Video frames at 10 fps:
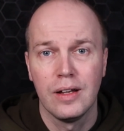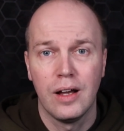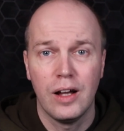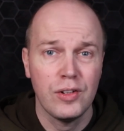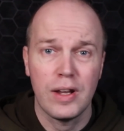I
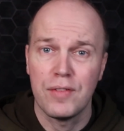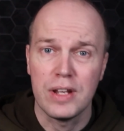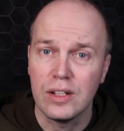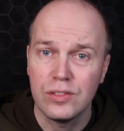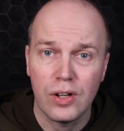don't have any
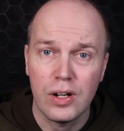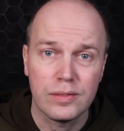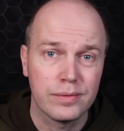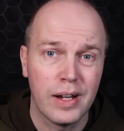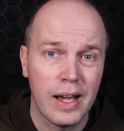insight.
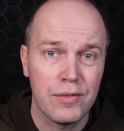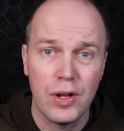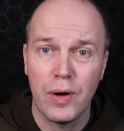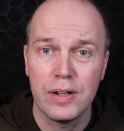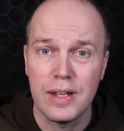I have no
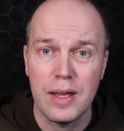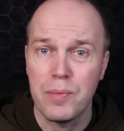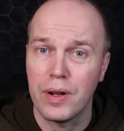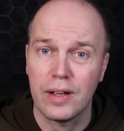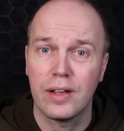idea,
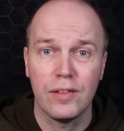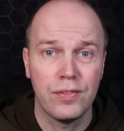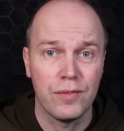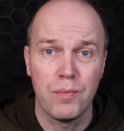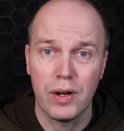but if
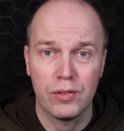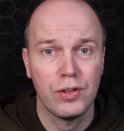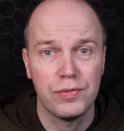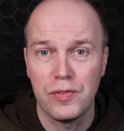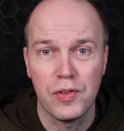
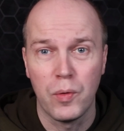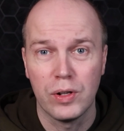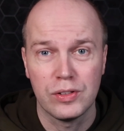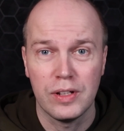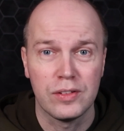Microsoft, if you're
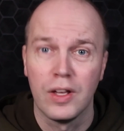watching this,